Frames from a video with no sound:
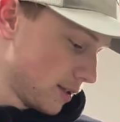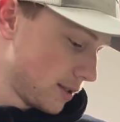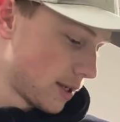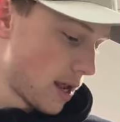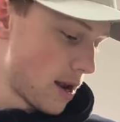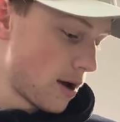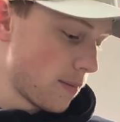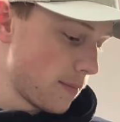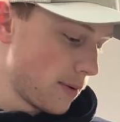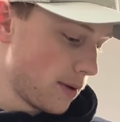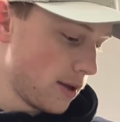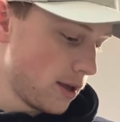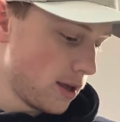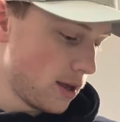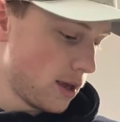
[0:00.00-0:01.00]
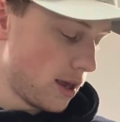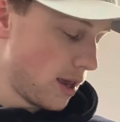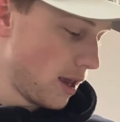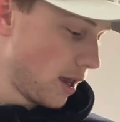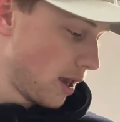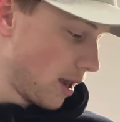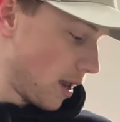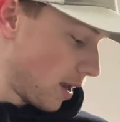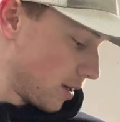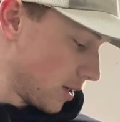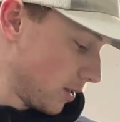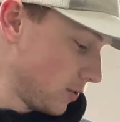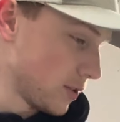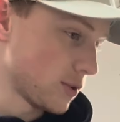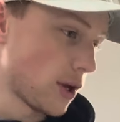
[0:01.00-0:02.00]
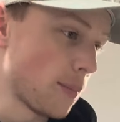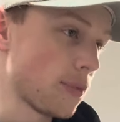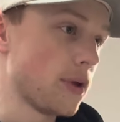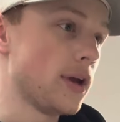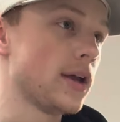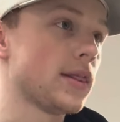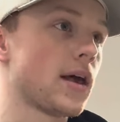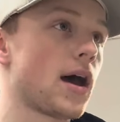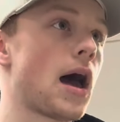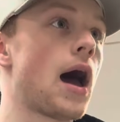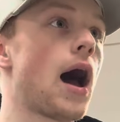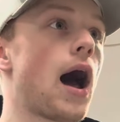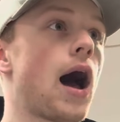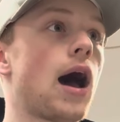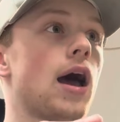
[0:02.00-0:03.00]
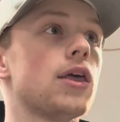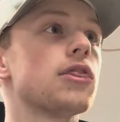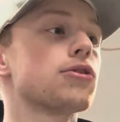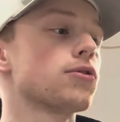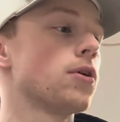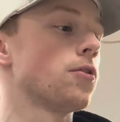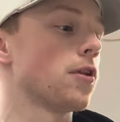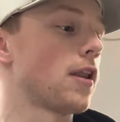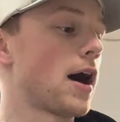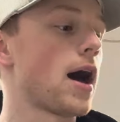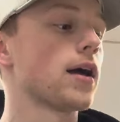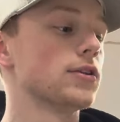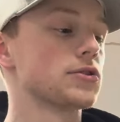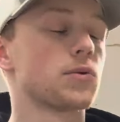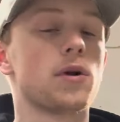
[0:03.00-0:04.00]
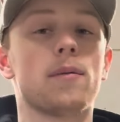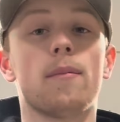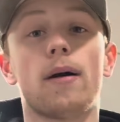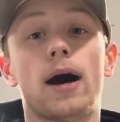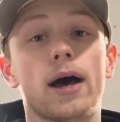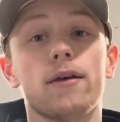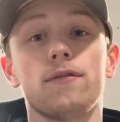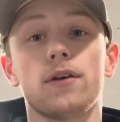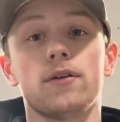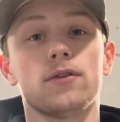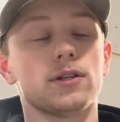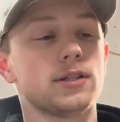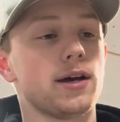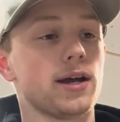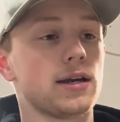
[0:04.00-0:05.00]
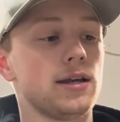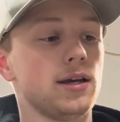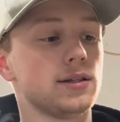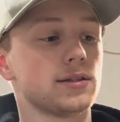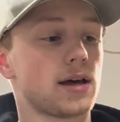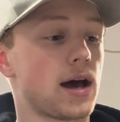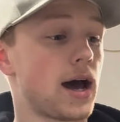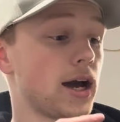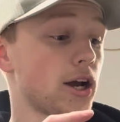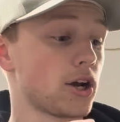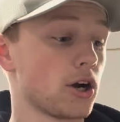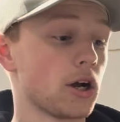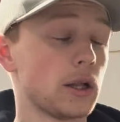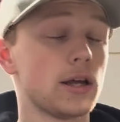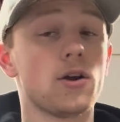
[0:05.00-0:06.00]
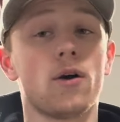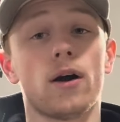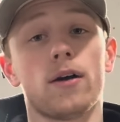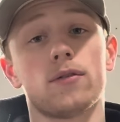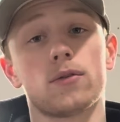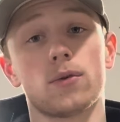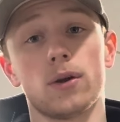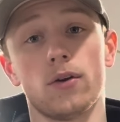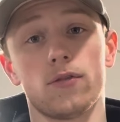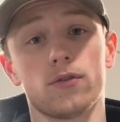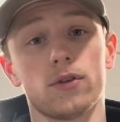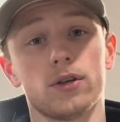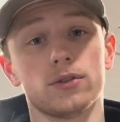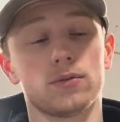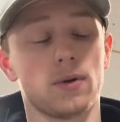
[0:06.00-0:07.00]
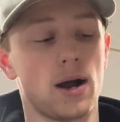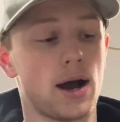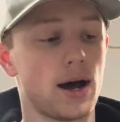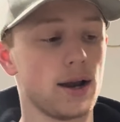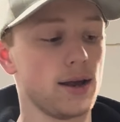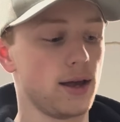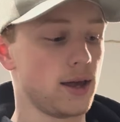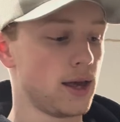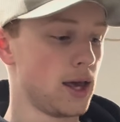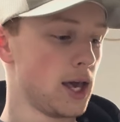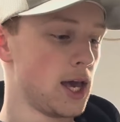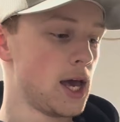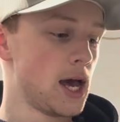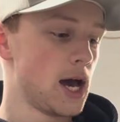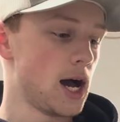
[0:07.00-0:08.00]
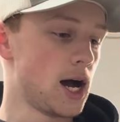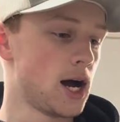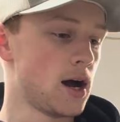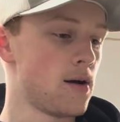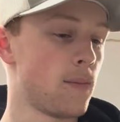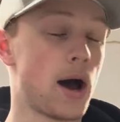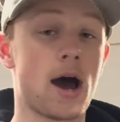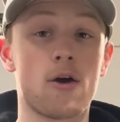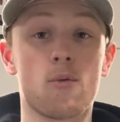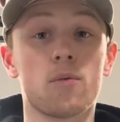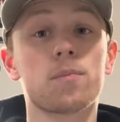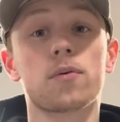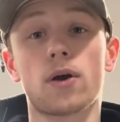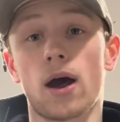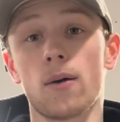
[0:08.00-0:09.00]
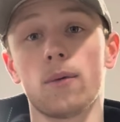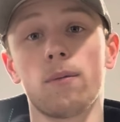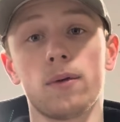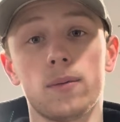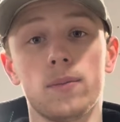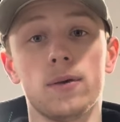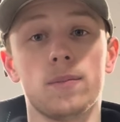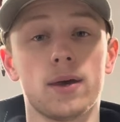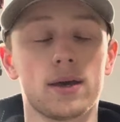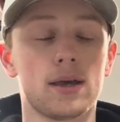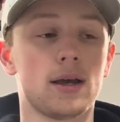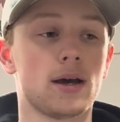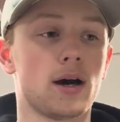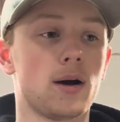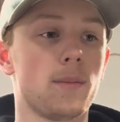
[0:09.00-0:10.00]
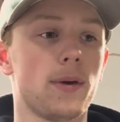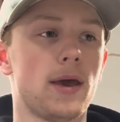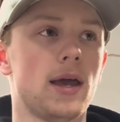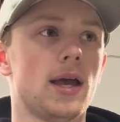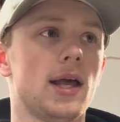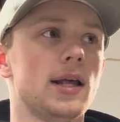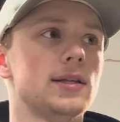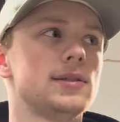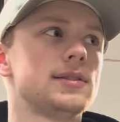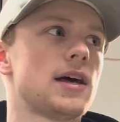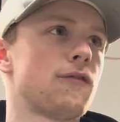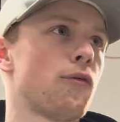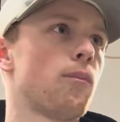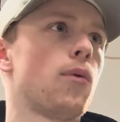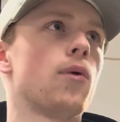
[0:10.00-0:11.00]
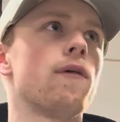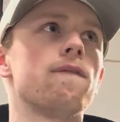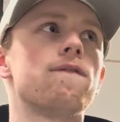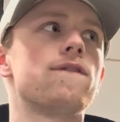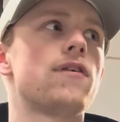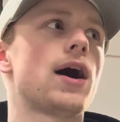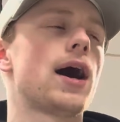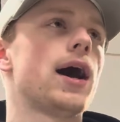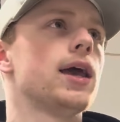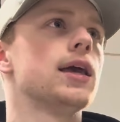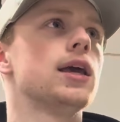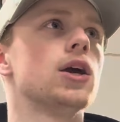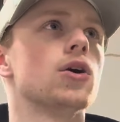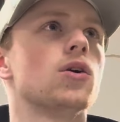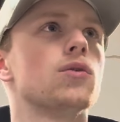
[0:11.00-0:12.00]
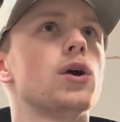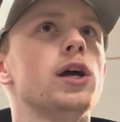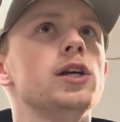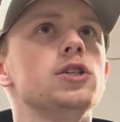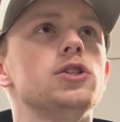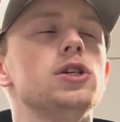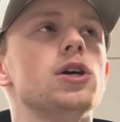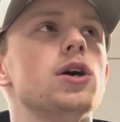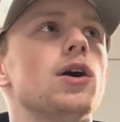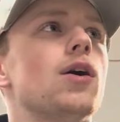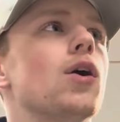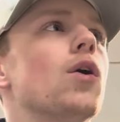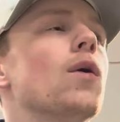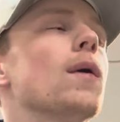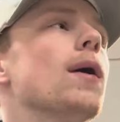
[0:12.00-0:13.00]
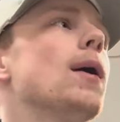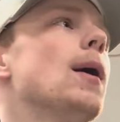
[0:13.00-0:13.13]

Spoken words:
setup is something that I throw a lot. It's one of my favorite techniques. I currently don't have a reel for this rod. I will probably be picking up a 7.5 gear ratio